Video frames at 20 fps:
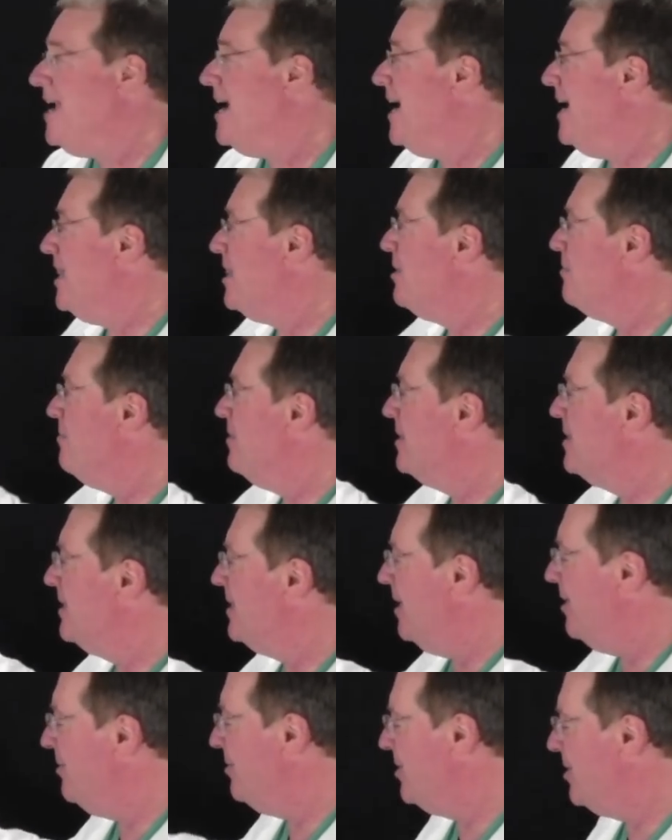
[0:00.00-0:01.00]
And the
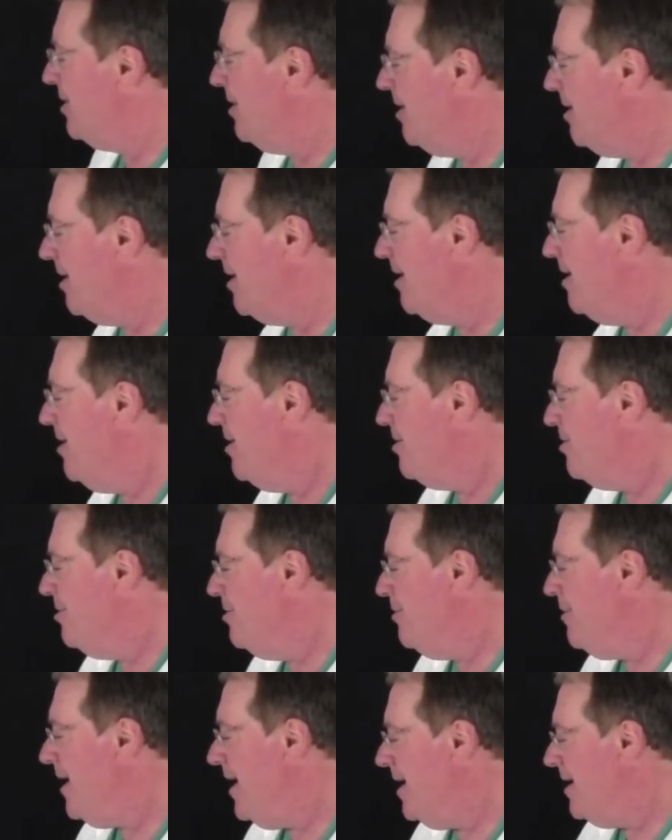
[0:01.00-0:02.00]
results are
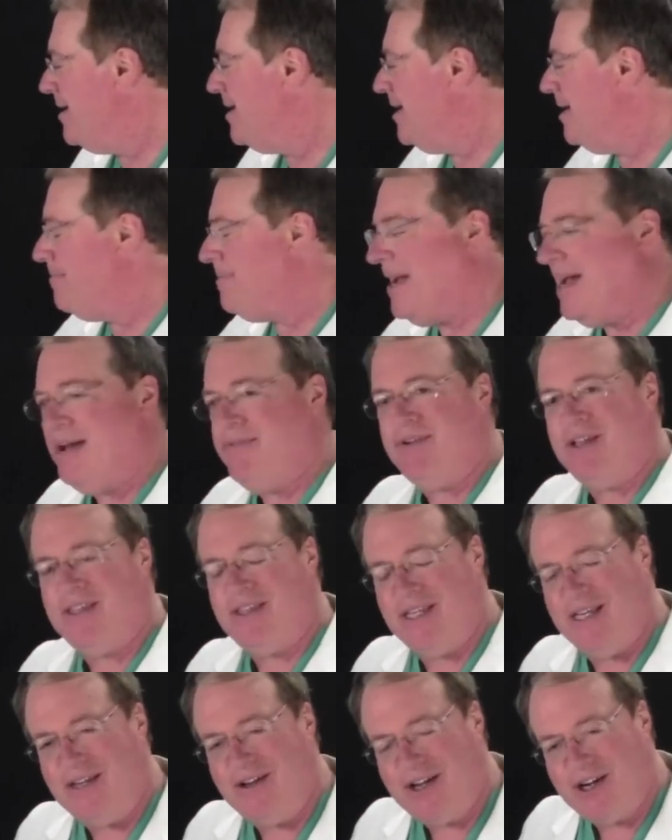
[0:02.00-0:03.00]
you end up having
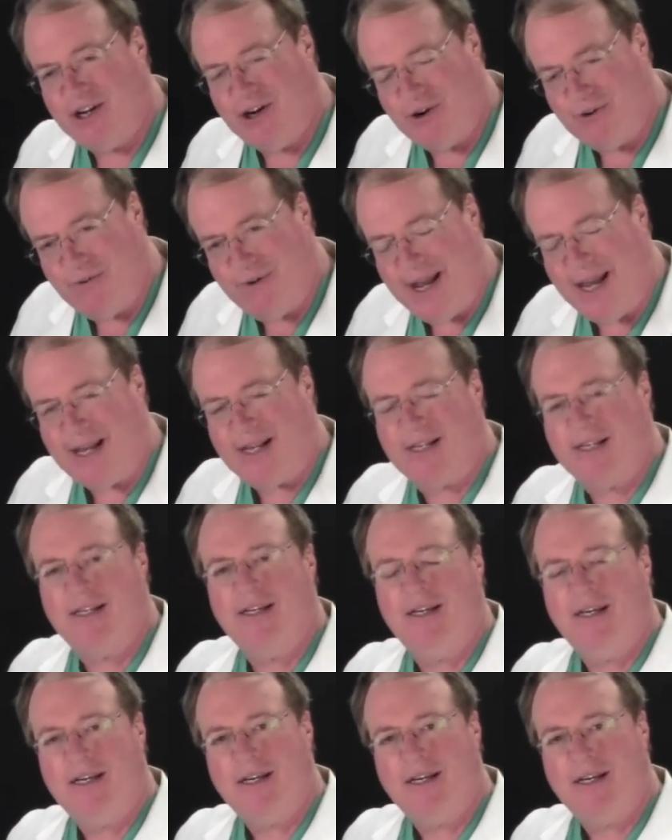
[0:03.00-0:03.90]
the correct